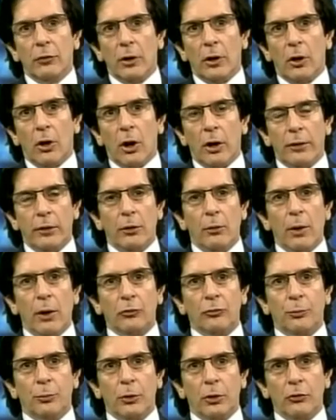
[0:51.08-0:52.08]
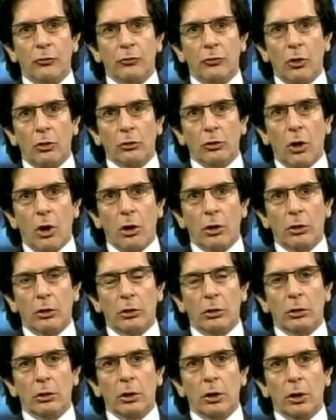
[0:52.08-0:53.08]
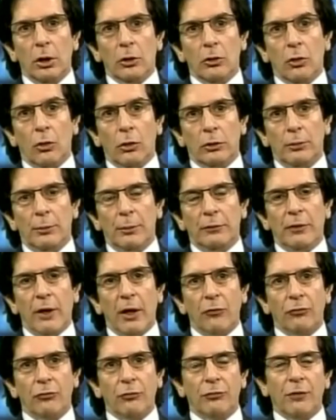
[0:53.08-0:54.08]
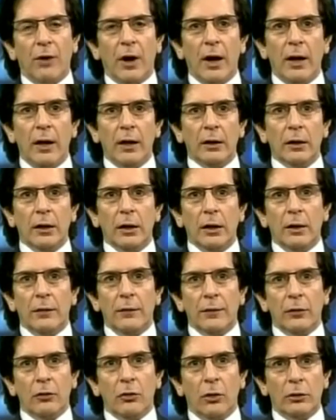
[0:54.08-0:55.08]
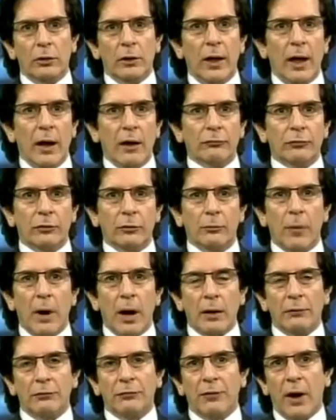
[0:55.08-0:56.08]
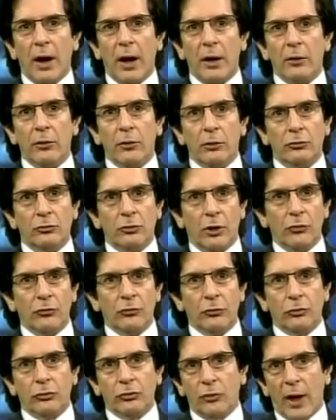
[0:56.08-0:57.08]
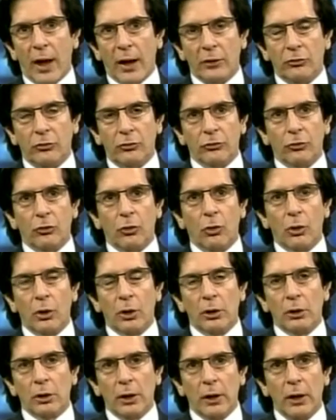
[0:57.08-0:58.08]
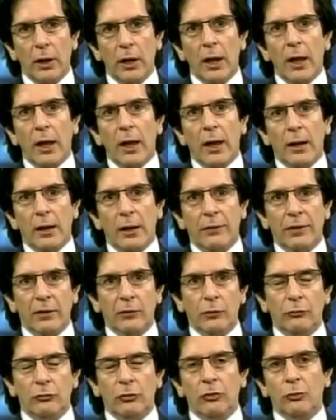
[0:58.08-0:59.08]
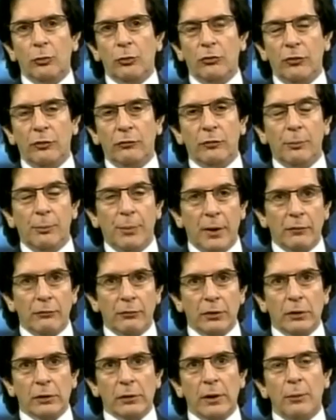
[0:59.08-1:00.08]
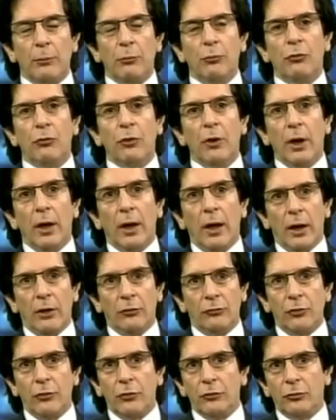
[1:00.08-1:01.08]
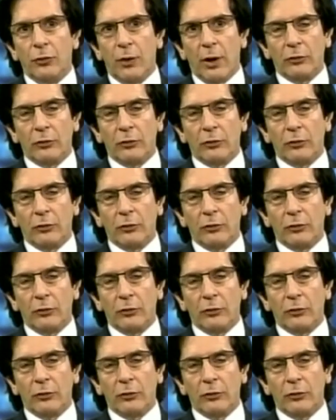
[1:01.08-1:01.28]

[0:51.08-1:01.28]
uh, audio expert is no longer going to be testifying. They're going to have to modify or adjust their strategies accordingly. And I think we've just received a bit of a glimpse as to the